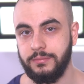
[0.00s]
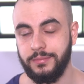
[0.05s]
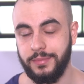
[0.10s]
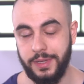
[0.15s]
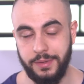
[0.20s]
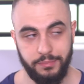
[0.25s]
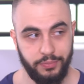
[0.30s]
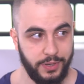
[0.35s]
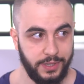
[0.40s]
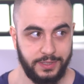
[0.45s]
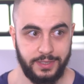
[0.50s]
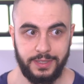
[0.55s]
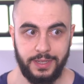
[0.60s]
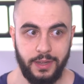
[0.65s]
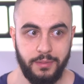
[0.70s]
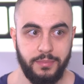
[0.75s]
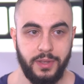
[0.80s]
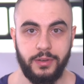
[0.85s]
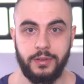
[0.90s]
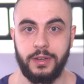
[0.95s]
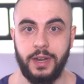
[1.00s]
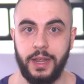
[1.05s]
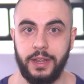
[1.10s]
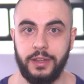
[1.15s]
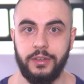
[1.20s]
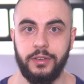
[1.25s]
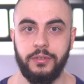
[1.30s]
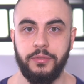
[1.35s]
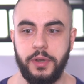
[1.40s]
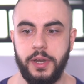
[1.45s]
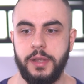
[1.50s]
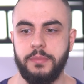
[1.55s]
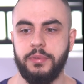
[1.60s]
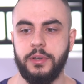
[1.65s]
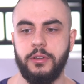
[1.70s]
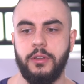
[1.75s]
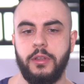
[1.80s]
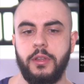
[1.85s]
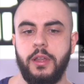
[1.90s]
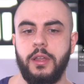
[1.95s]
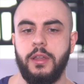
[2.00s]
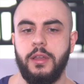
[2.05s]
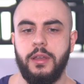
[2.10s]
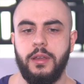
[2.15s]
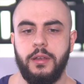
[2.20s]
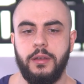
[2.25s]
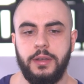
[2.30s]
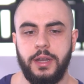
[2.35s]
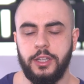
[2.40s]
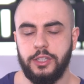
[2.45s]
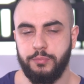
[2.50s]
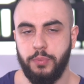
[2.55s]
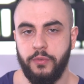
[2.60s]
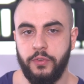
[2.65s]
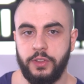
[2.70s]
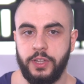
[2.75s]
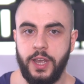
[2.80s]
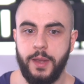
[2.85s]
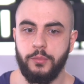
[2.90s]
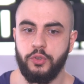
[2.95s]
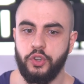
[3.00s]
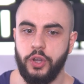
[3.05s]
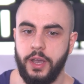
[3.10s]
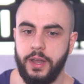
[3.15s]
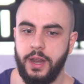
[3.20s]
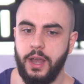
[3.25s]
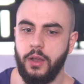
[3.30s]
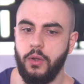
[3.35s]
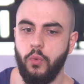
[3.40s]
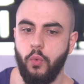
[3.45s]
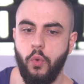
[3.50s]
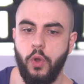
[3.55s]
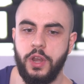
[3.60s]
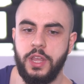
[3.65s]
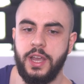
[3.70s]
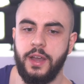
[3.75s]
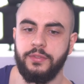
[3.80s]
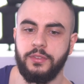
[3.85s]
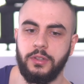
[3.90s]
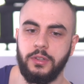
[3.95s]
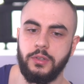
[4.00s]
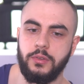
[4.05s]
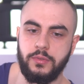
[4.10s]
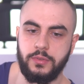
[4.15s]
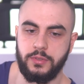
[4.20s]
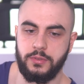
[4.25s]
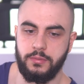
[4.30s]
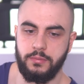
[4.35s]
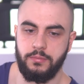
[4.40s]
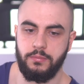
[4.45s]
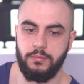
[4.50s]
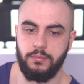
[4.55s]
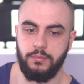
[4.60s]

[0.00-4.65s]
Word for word: He breaks it down better than I could, right? But now's the perfect time to try it out. What do you have to lose?